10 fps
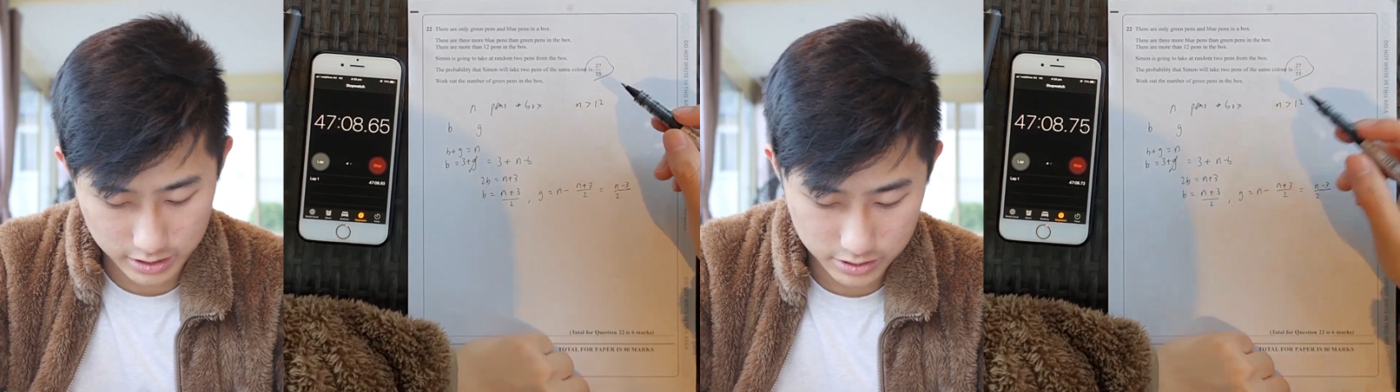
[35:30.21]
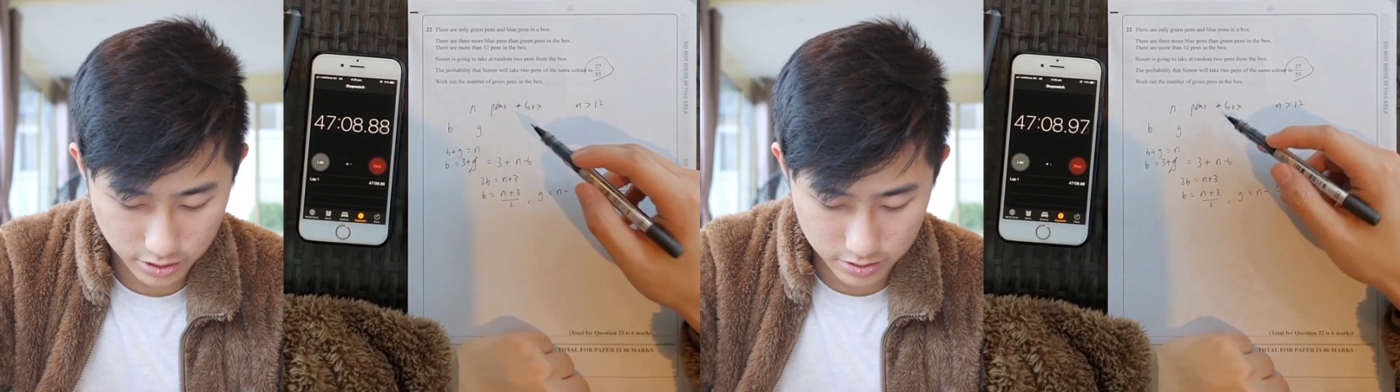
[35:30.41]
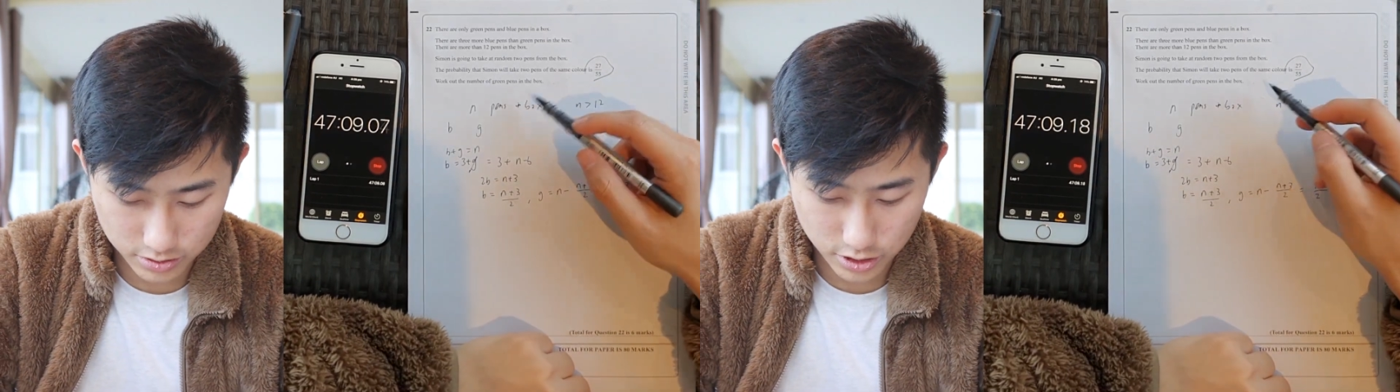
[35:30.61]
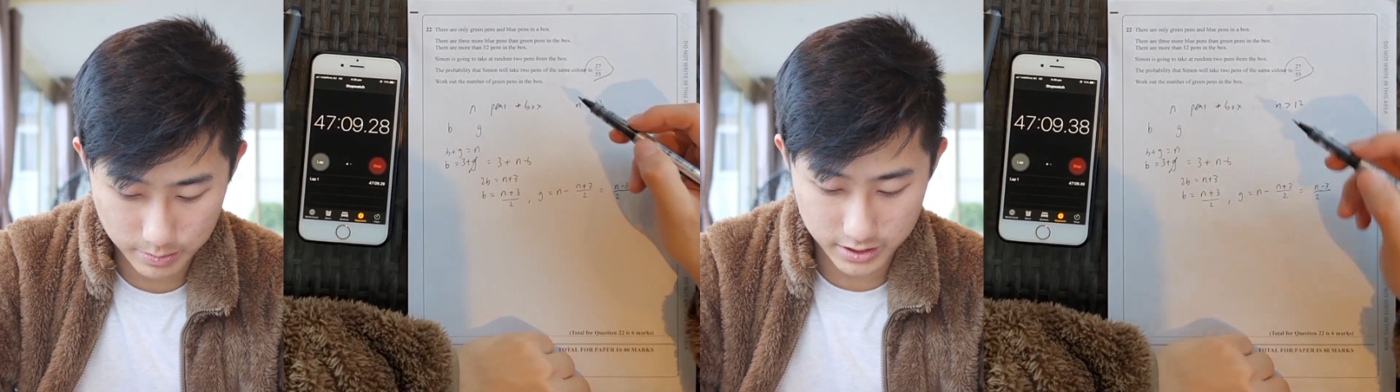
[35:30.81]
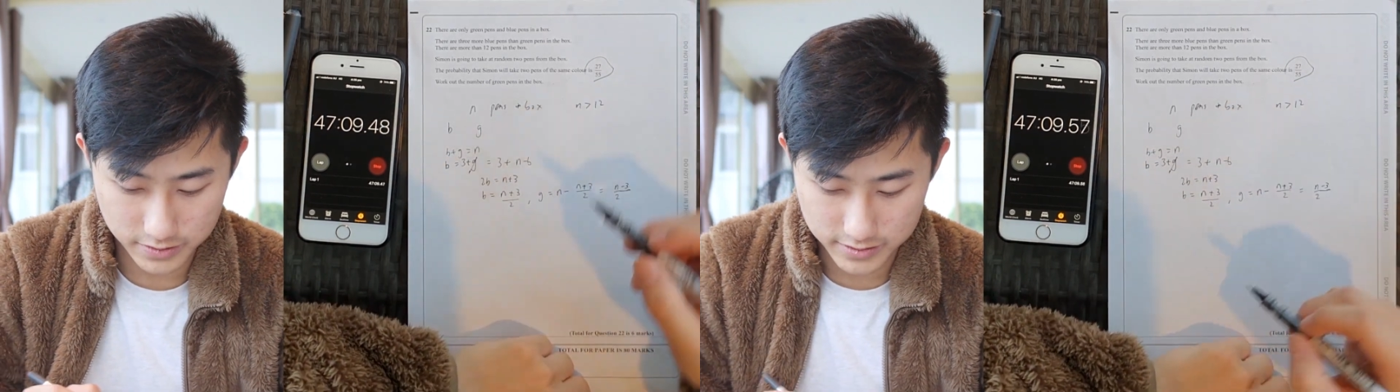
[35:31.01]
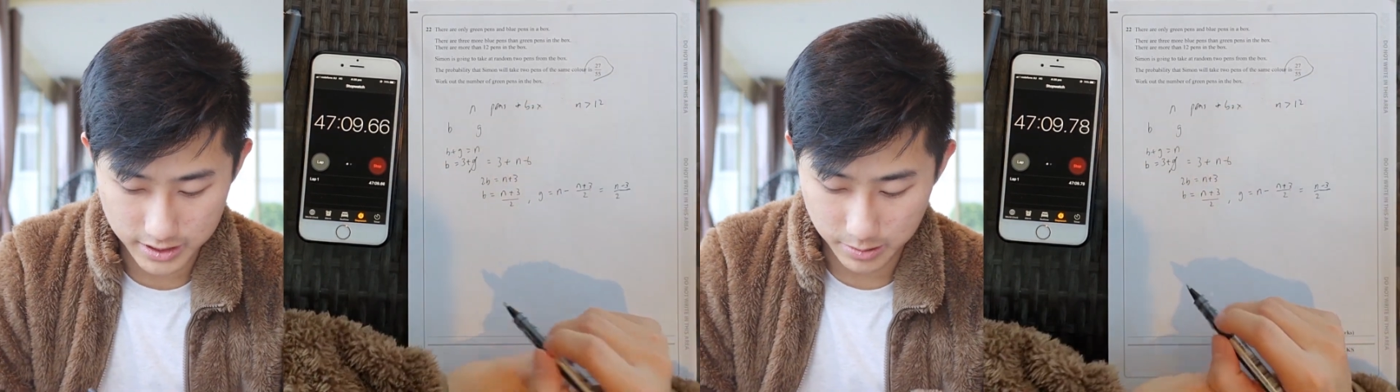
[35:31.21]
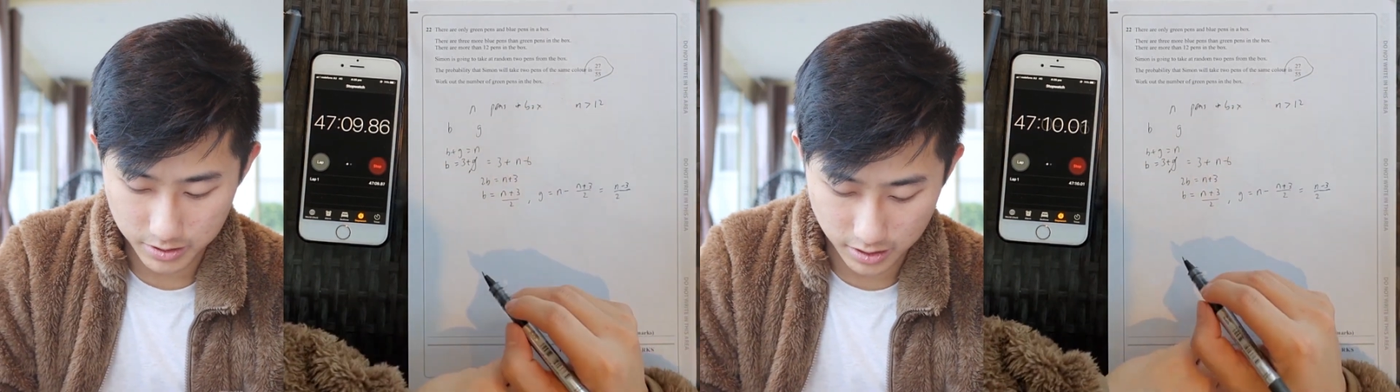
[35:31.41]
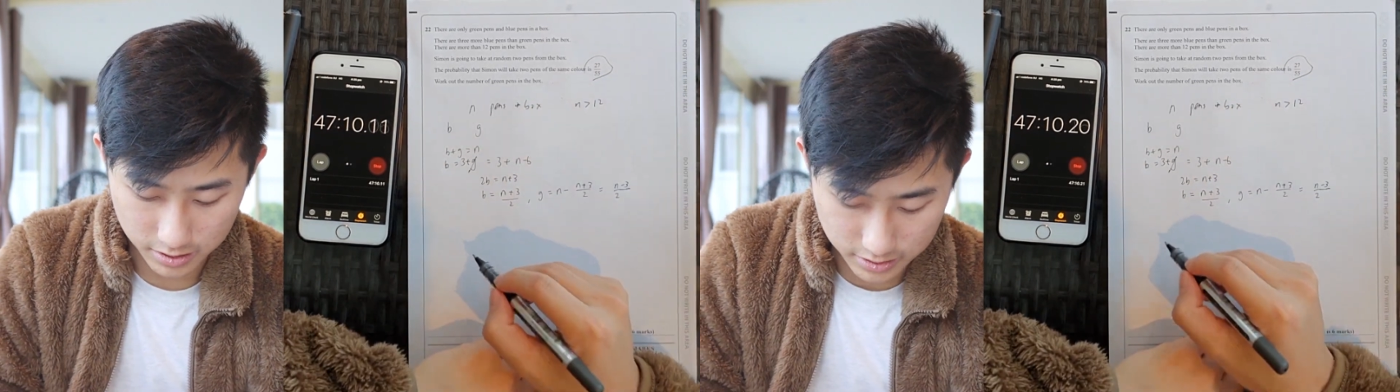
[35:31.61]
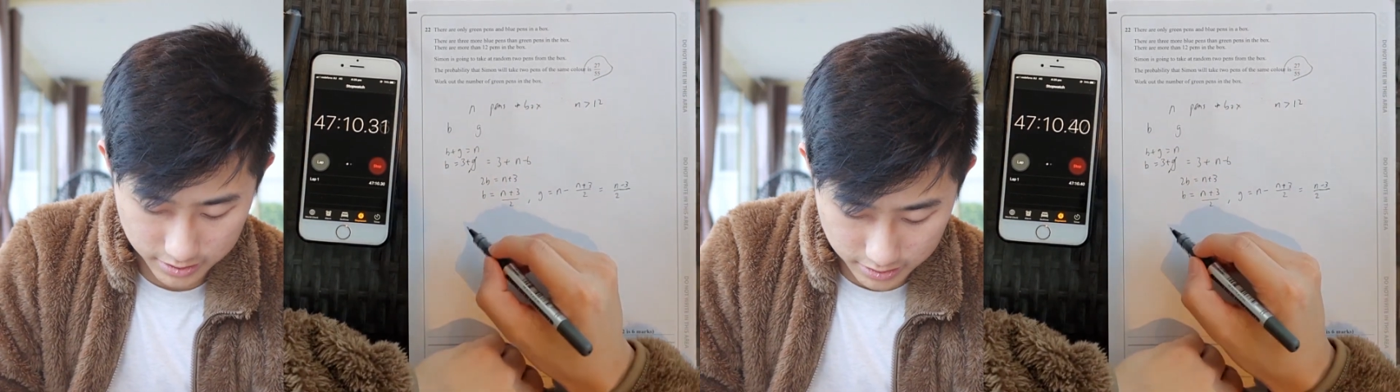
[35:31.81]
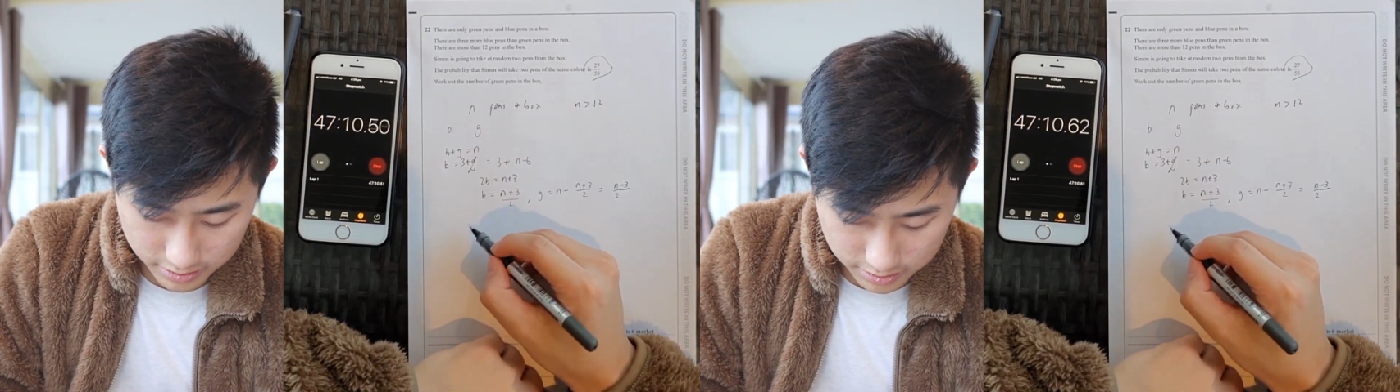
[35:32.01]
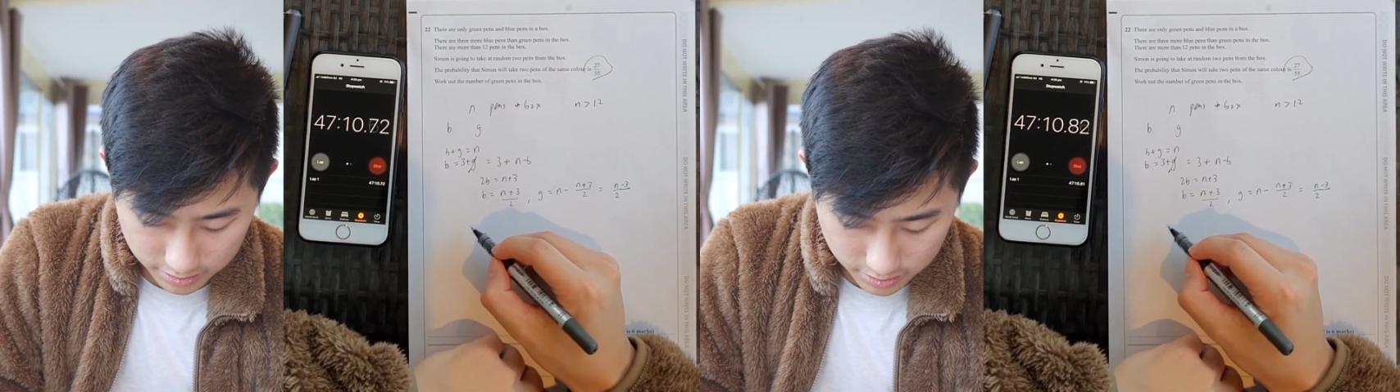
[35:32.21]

So 2 pens of the same color is